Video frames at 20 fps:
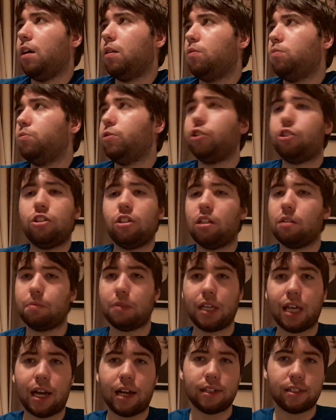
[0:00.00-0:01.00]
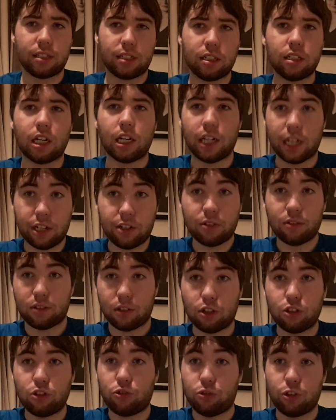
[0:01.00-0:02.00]
we shouldn't be asking a NATO
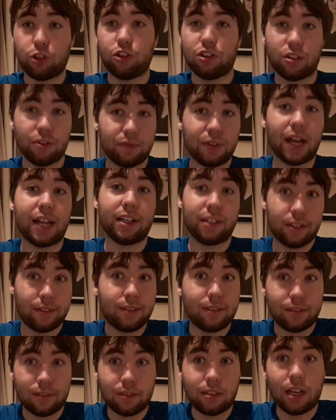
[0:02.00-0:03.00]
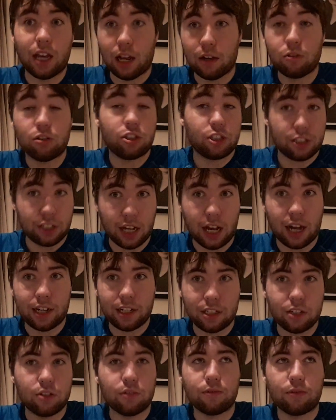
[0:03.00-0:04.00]
country to defend the Irish
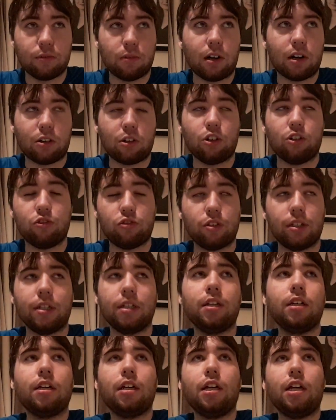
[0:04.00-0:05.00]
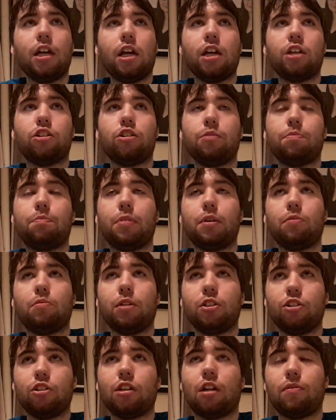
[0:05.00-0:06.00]
skies over our country. It should be,
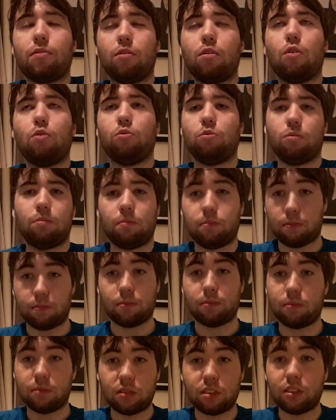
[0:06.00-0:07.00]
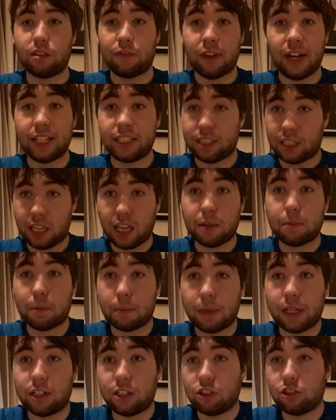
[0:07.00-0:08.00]
we should have our own defence
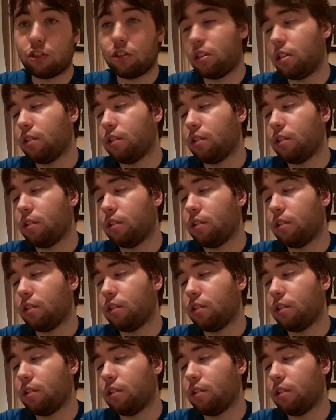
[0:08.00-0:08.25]
capabilities to